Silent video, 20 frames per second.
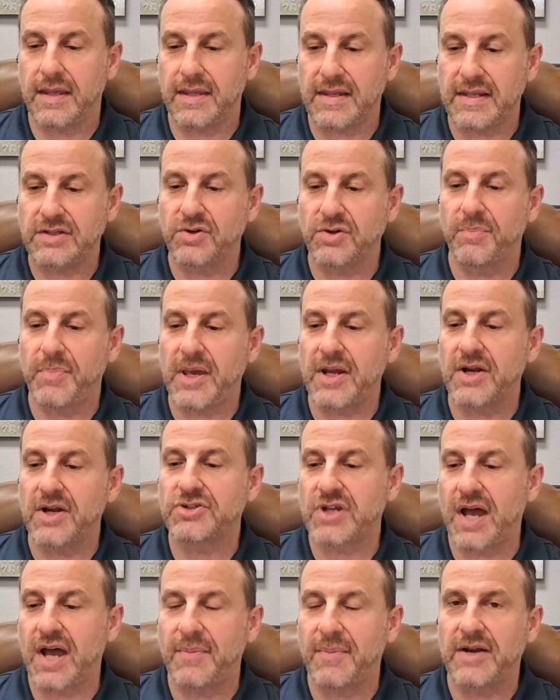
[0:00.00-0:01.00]
they do a
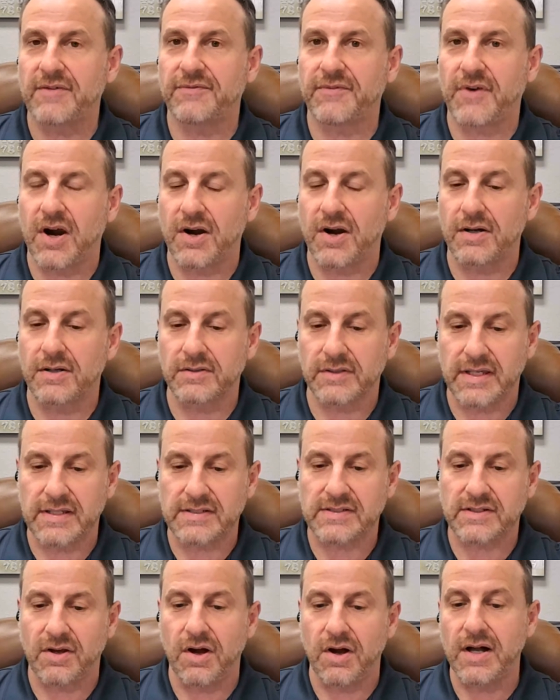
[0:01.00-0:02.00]
better job at a far
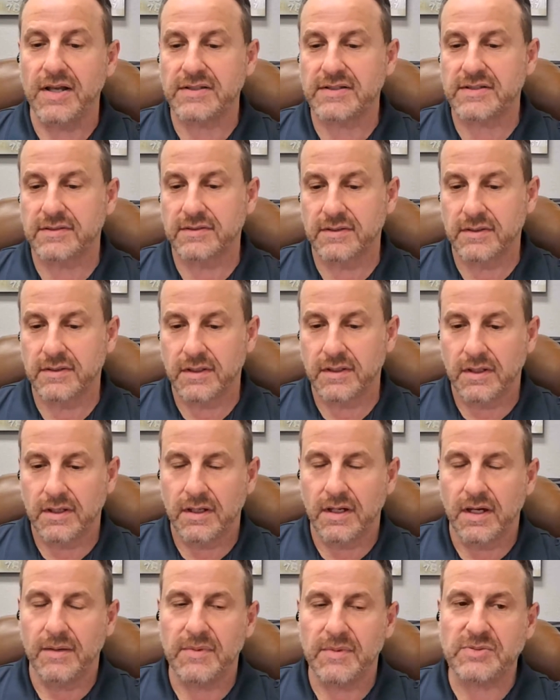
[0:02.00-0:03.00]
less cost.
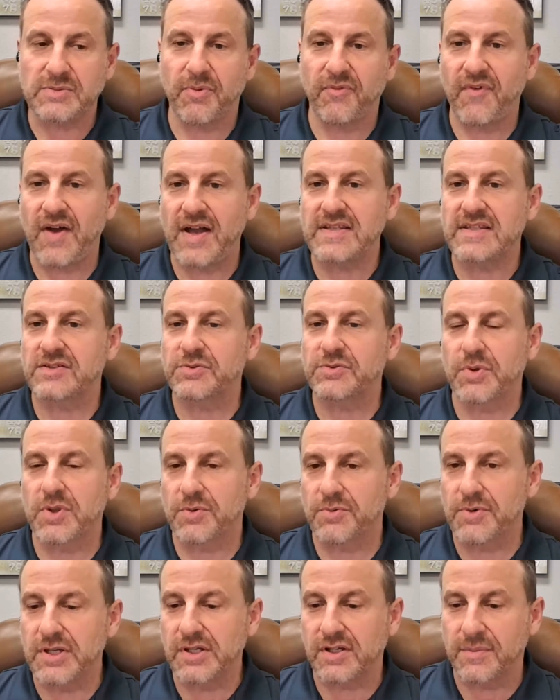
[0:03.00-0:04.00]
This provides us
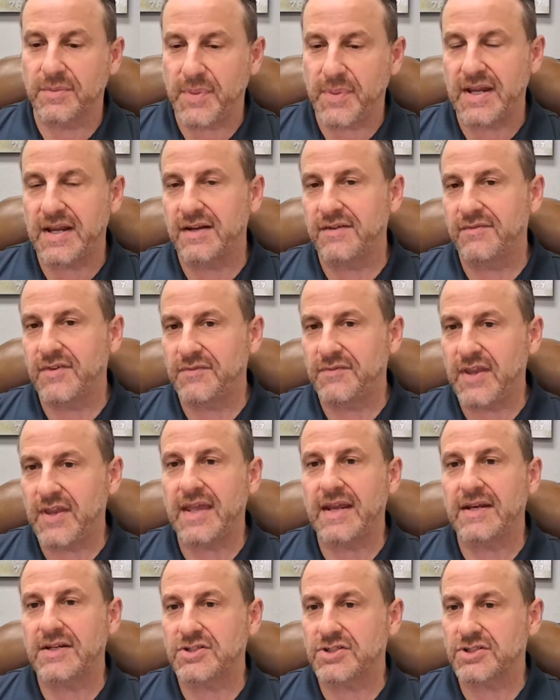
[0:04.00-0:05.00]
with a competitive
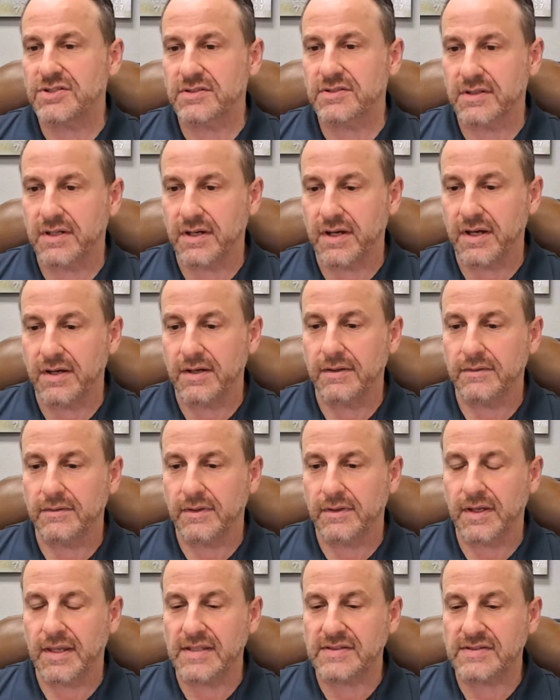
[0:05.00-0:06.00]
advantage
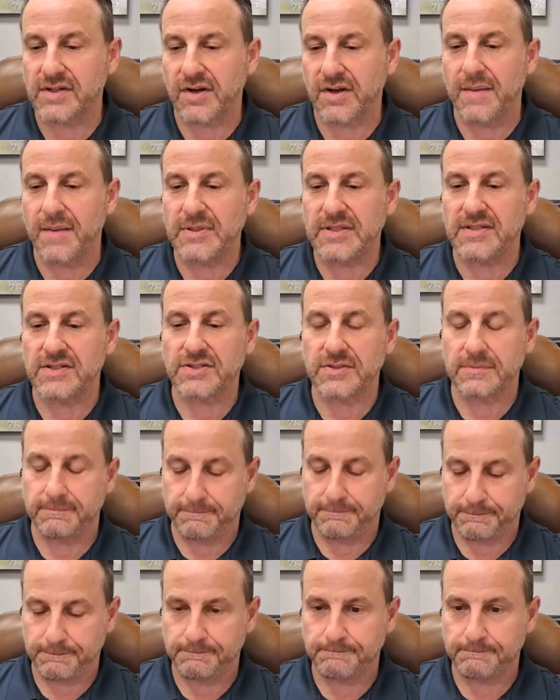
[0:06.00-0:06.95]
against our competition.